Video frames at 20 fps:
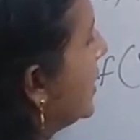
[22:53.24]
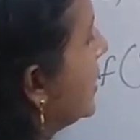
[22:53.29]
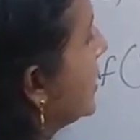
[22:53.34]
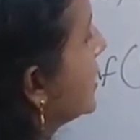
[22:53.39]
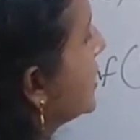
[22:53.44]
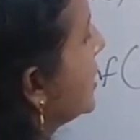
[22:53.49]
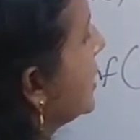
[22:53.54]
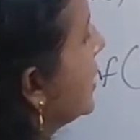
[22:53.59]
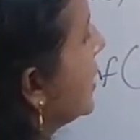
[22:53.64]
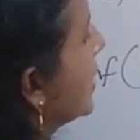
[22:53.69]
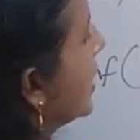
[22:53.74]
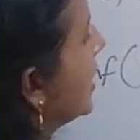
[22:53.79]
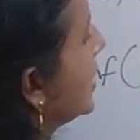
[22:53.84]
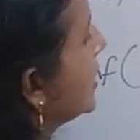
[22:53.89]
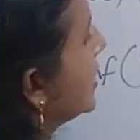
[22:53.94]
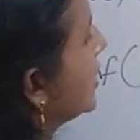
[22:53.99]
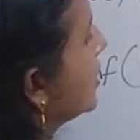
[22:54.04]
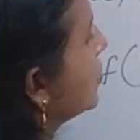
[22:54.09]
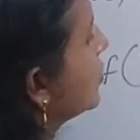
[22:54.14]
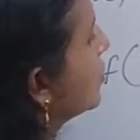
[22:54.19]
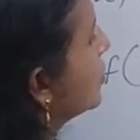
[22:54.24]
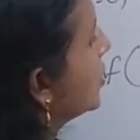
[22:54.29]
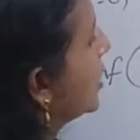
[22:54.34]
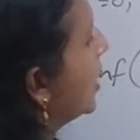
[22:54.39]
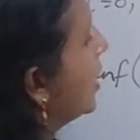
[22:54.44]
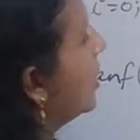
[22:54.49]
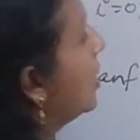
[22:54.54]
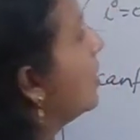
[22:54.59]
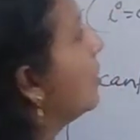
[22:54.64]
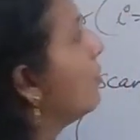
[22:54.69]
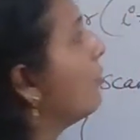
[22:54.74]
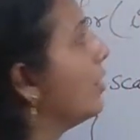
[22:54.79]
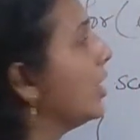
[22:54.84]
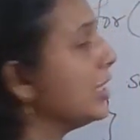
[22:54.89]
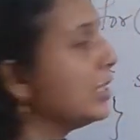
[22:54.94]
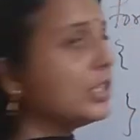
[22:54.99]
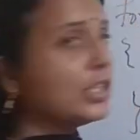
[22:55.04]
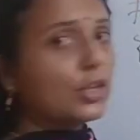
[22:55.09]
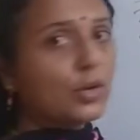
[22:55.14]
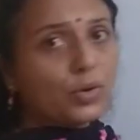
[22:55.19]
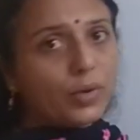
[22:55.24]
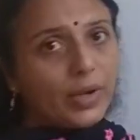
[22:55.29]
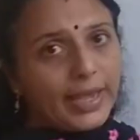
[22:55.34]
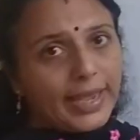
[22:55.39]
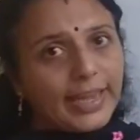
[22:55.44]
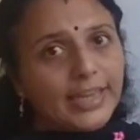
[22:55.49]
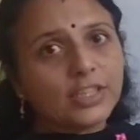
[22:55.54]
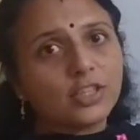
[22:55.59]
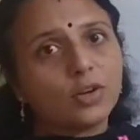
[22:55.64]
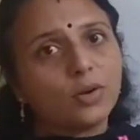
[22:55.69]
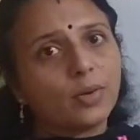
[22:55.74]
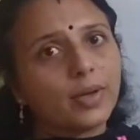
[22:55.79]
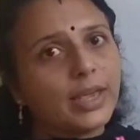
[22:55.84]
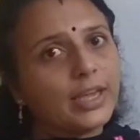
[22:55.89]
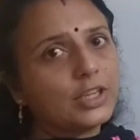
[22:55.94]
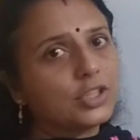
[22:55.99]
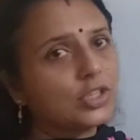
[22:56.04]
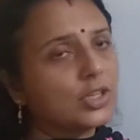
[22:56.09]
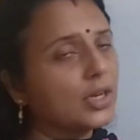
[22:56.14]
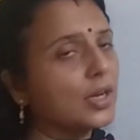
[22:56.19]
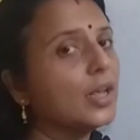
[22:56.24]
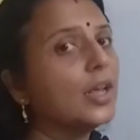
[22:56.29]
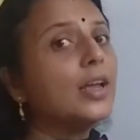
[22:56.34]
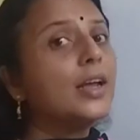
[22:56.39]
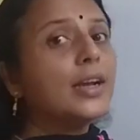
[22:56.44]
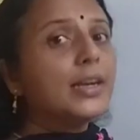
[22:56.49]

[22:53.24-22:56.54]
it is indicating to the 108 location.